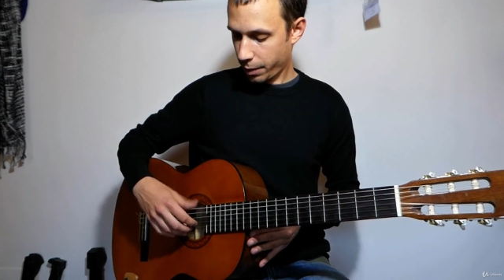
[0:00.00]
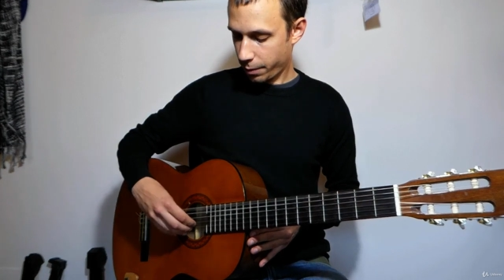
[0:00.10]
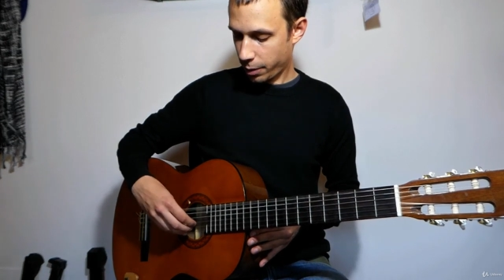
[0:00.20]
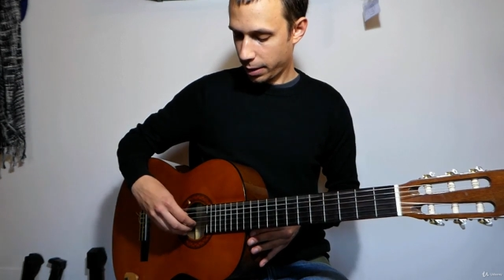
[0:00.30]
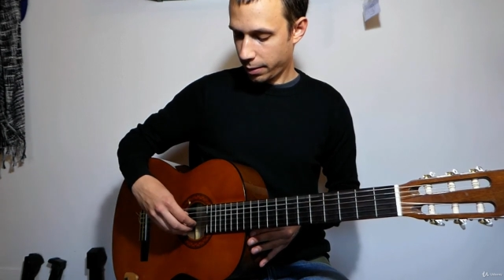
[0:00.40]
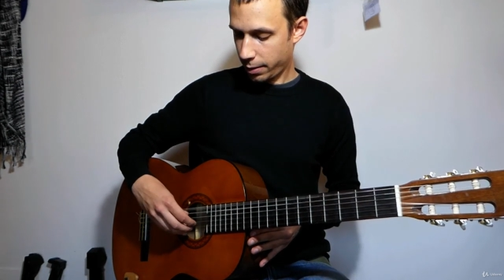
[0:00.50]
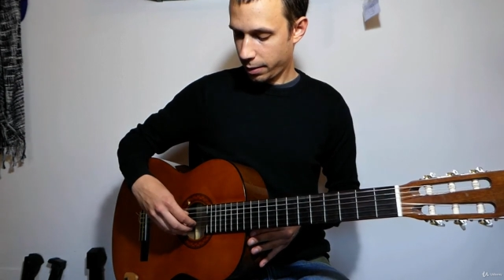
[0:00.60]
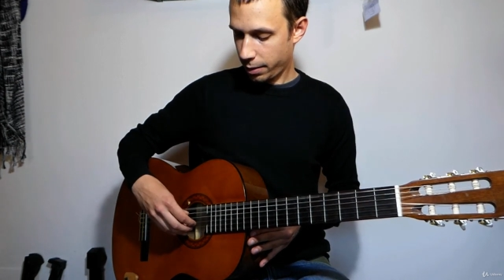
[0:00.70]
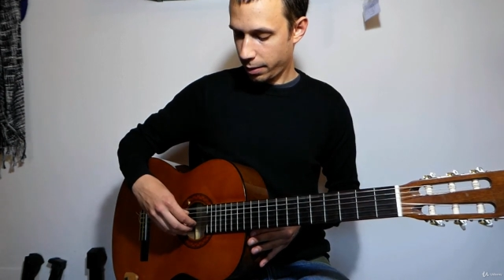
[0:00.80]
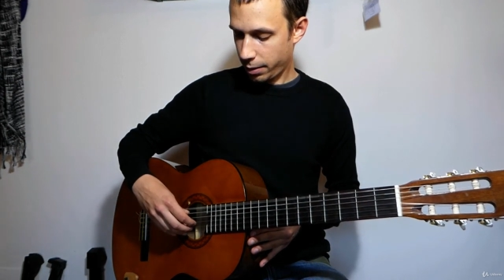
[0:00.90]

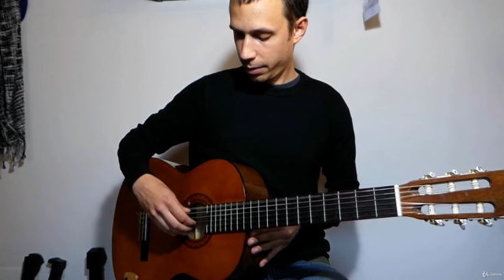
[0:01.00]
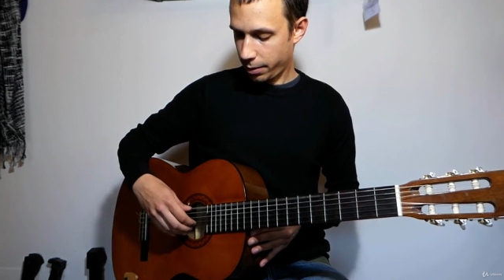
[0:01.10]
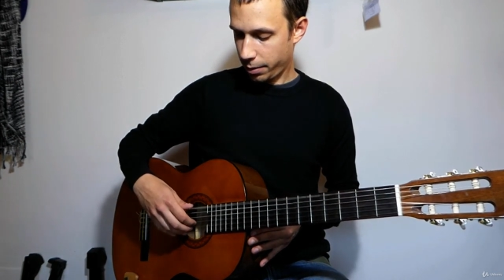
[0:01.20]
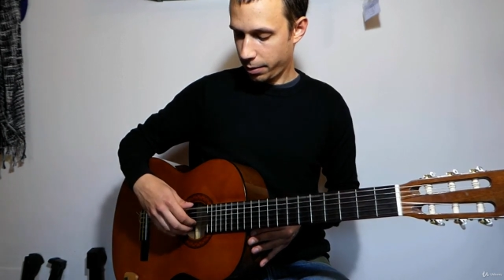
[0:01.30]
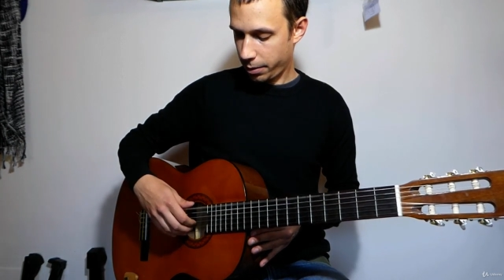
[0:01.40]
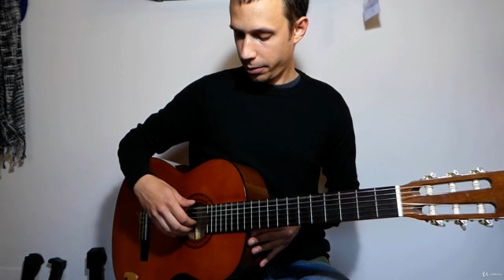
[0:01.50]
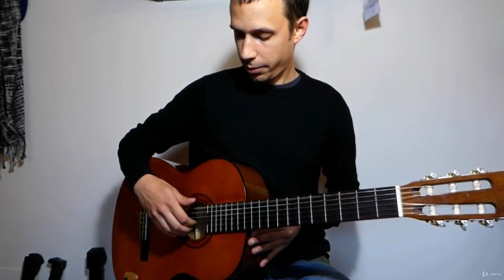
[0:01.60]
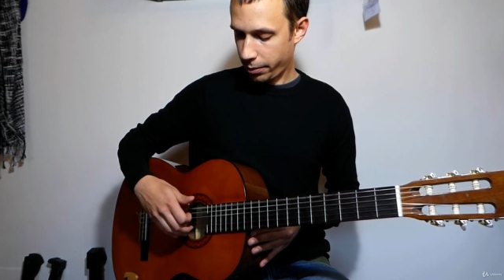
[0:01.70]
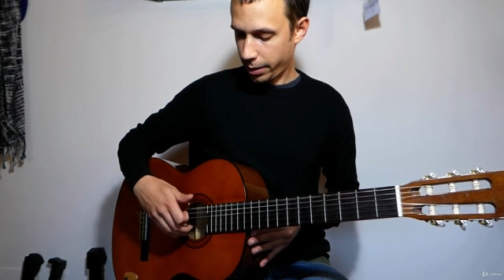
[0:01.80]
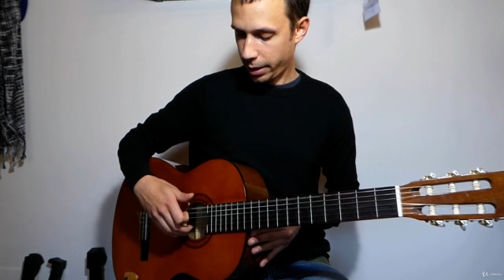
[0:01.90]
One,
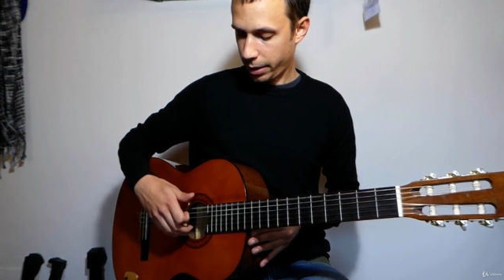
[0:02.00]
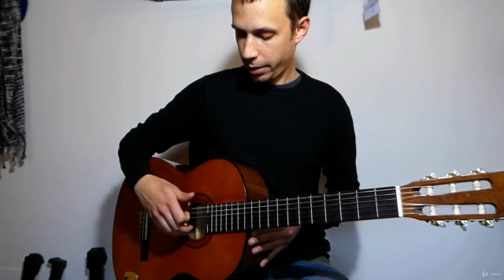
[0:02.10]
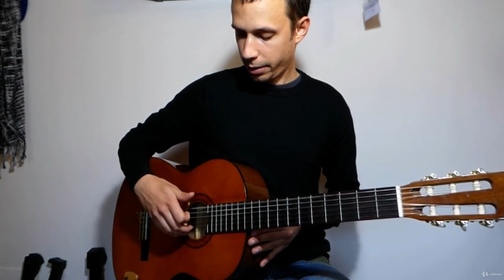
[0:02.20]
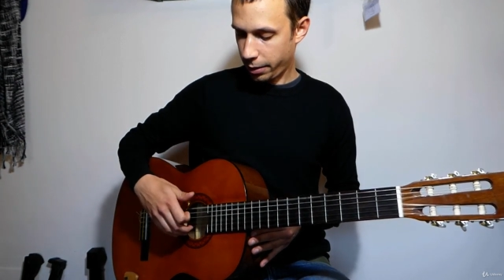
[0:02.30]
two, three.